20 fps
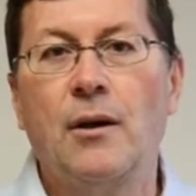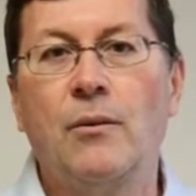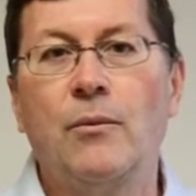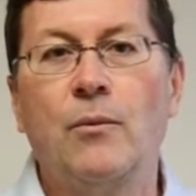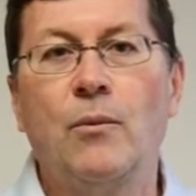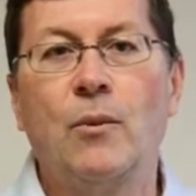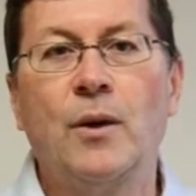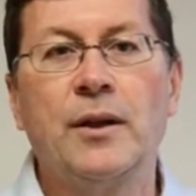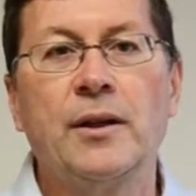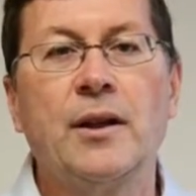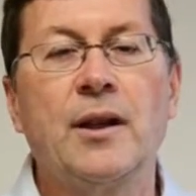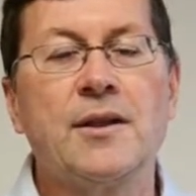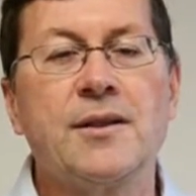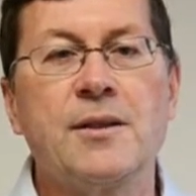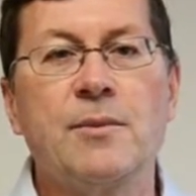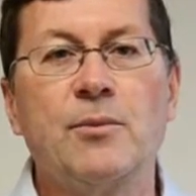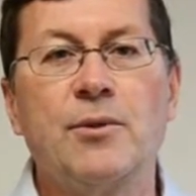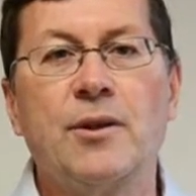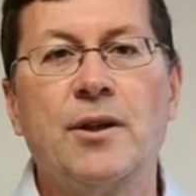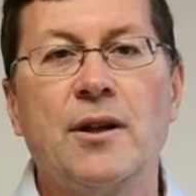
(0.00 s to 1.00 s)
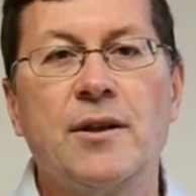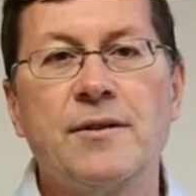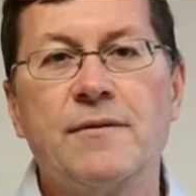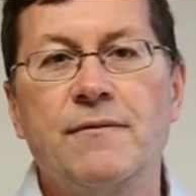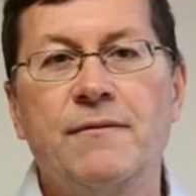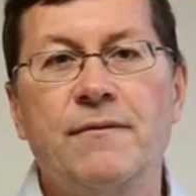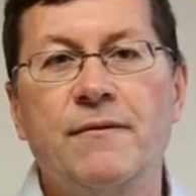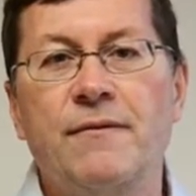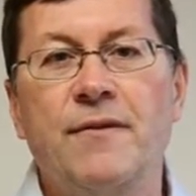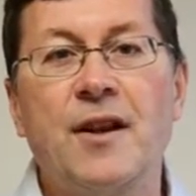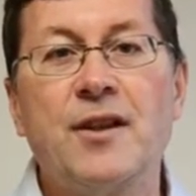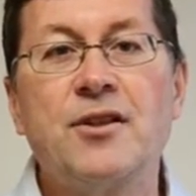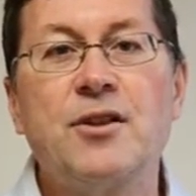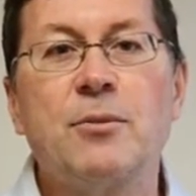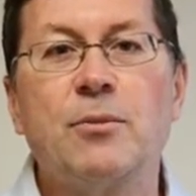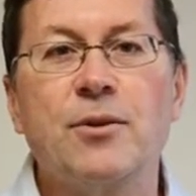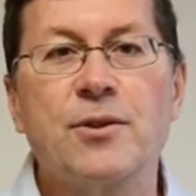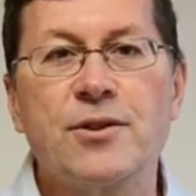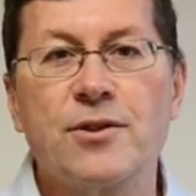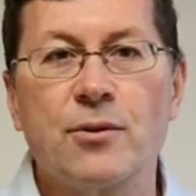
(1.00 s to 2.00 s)
One customer does
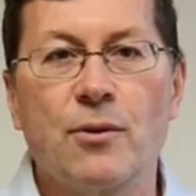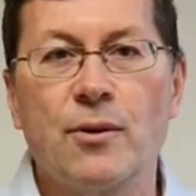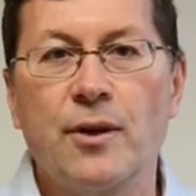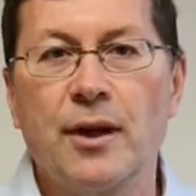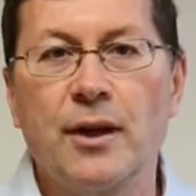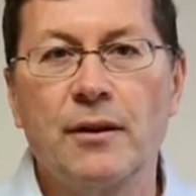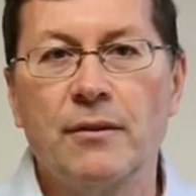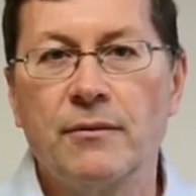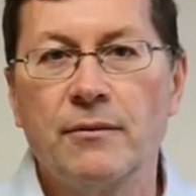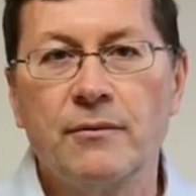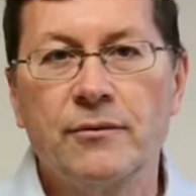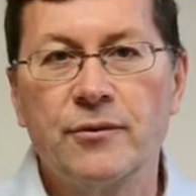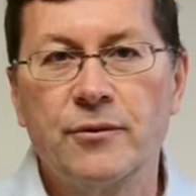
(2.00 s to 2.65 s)
vegetable sorting,